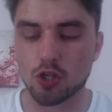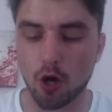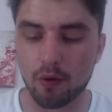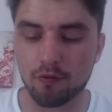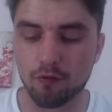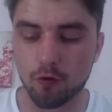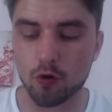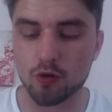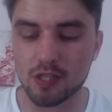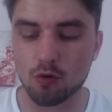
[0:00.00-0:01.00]
going
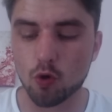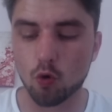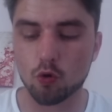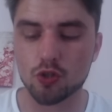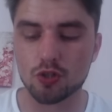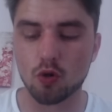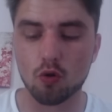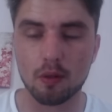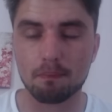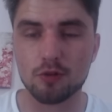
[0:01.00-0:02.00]
through, still cautious
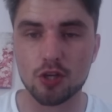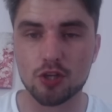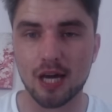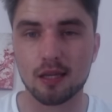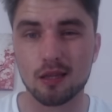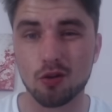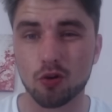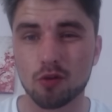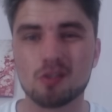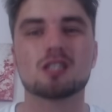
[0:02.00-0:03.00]
on the, the check and the
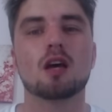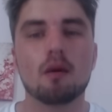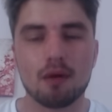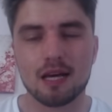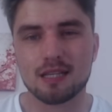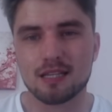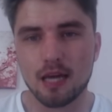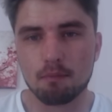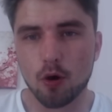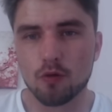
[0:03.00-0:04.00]
documents. But as I
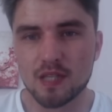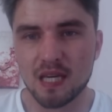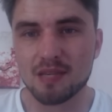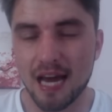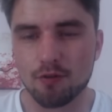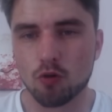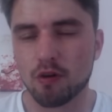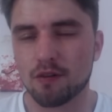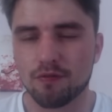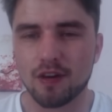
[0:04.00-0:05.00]
said, both teams have
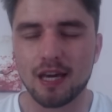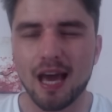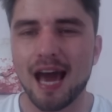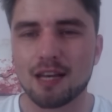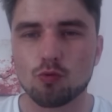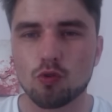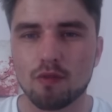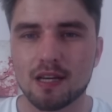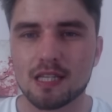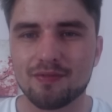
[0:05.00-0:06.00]
agreed a fee and all the
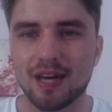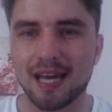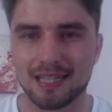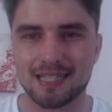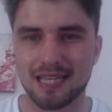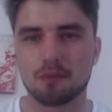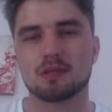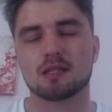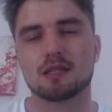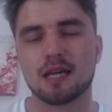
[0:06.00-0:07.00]
rest of it, and it seems,
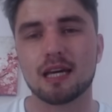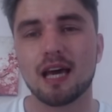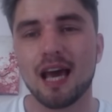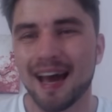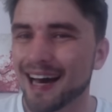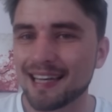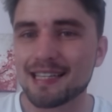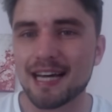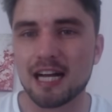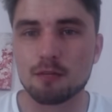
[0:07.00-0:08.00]
as I said, say Al
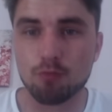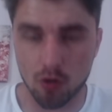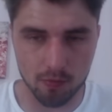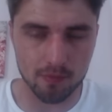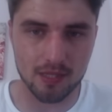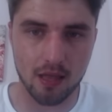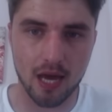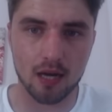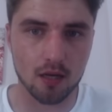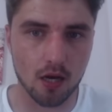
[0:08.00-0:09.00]
Ittihad's problems that they
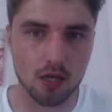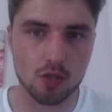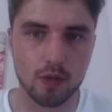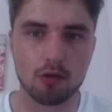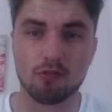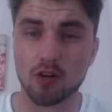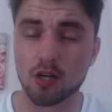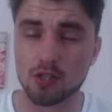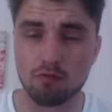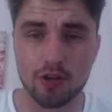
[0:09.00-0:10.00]
had last week with
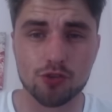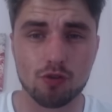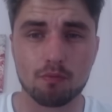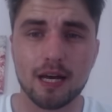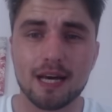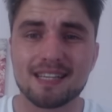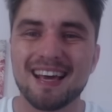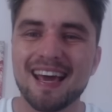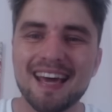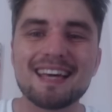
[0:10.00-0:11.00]
regards to registering players
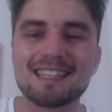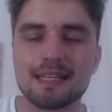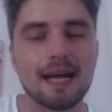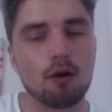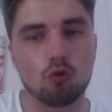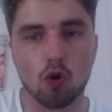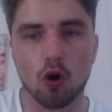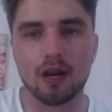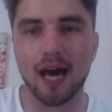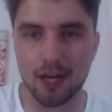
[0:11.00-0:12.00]
is now
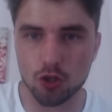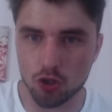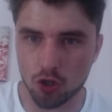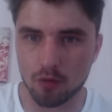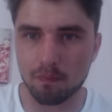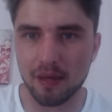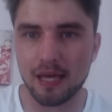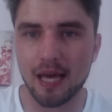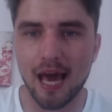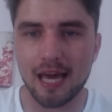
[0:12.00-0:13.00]
gone, and it should
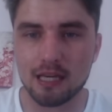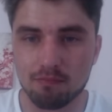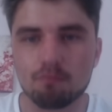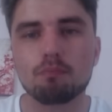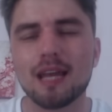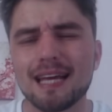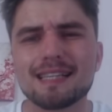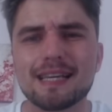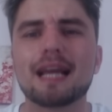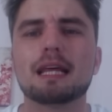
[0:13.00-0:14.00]
be a plain
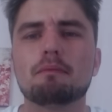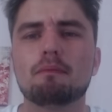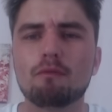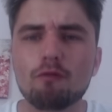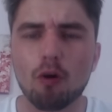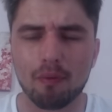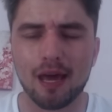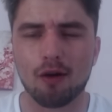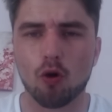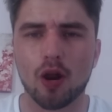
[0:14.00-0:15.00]
sailing from
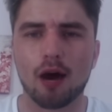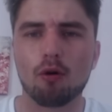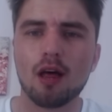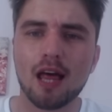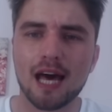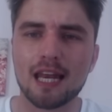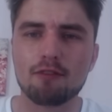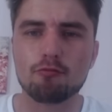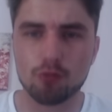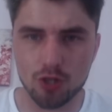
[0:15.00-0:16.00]
here on out, and
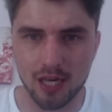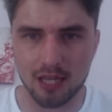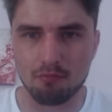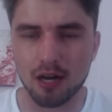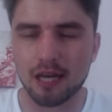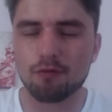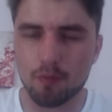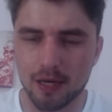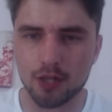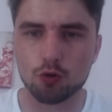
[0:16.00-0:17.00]
Liverpool should get their money and
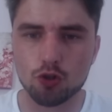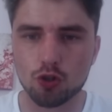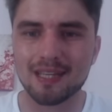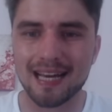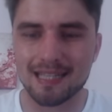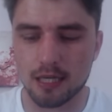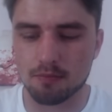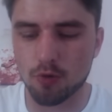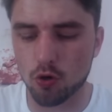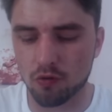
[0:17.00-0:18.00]
Fabinho should get his
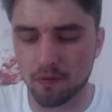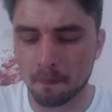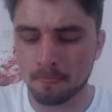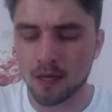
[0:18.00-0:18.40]
move.